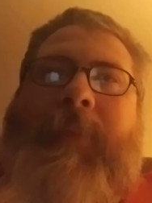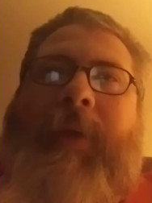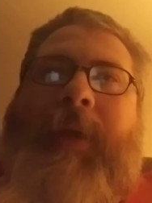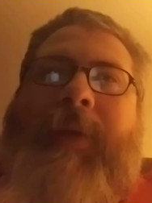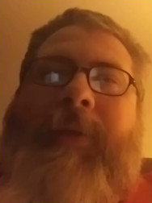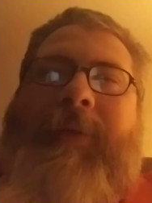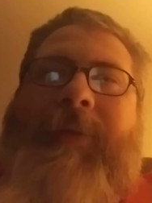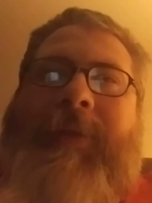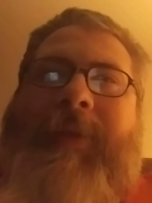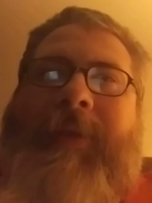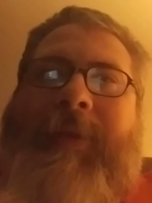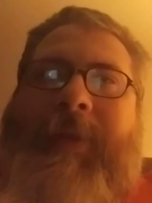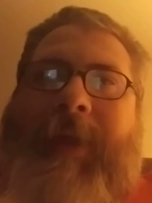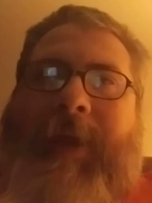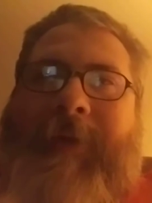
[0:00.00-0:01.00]
it
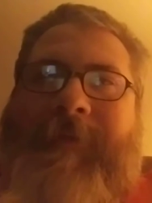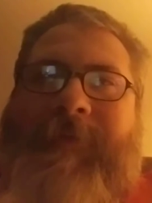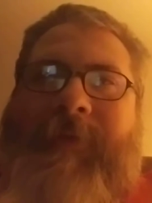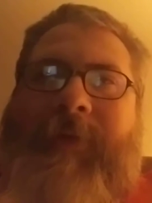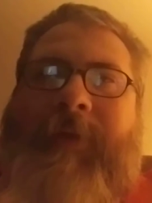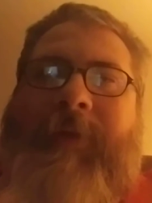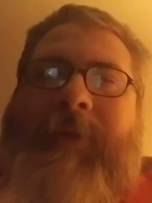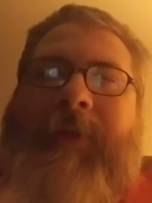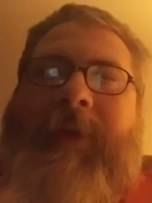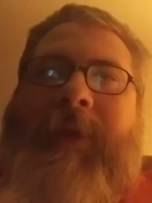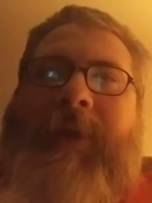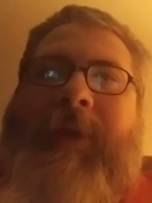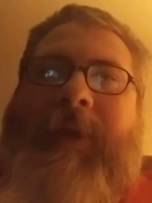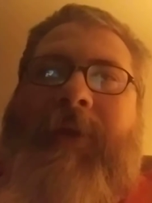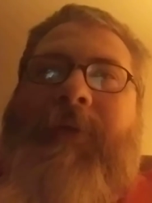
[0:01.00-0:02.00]

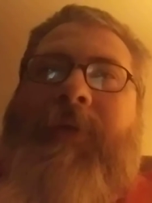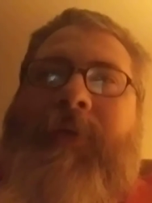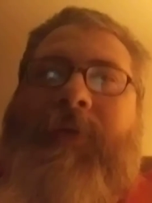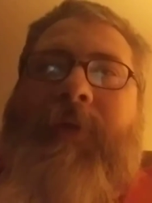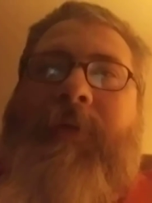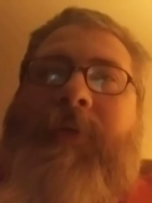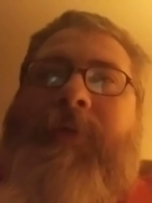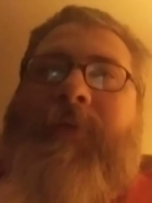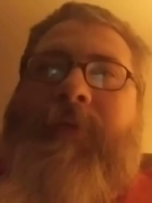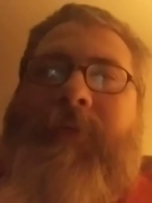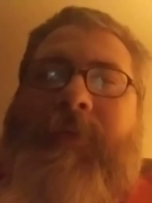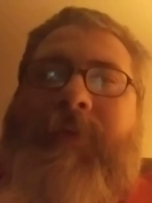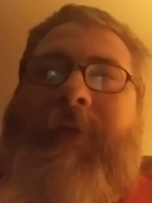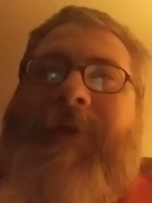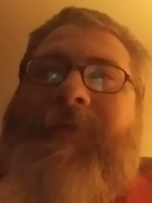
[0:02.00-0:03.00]
definitely it, it,
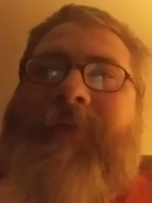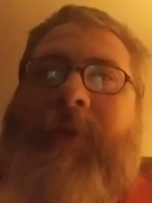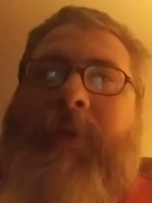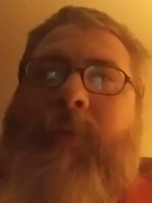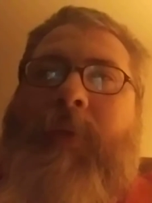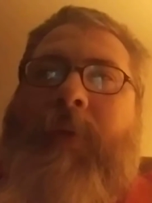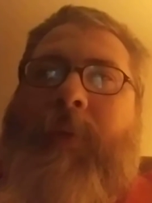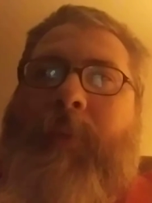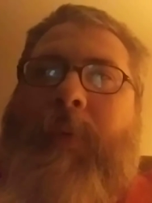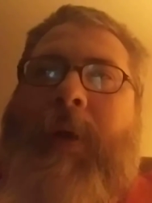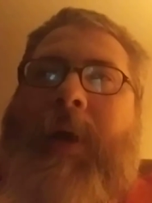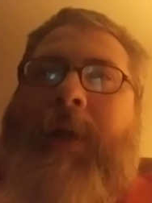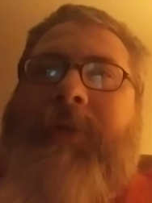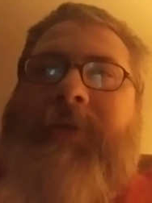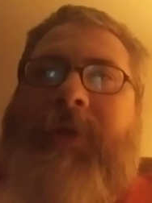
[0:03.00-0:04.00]
was definitely worth a
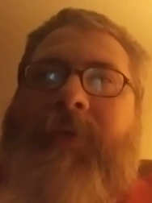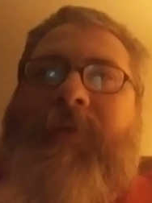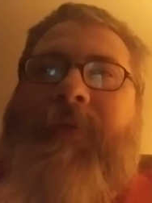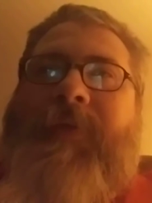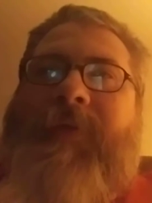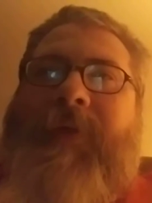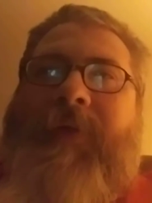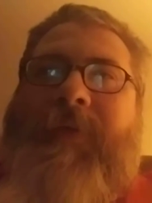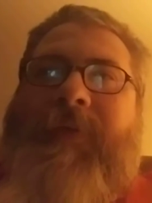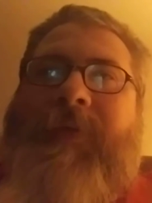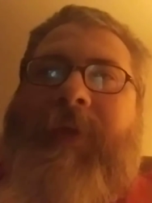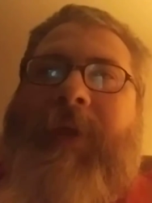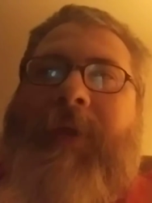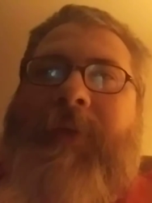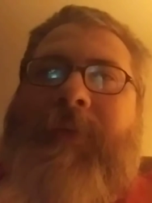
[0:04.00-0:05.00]
watch. It was
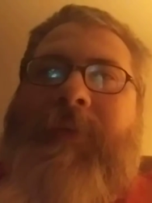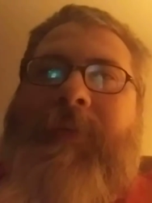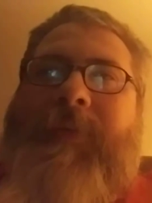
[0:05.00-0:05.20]
just it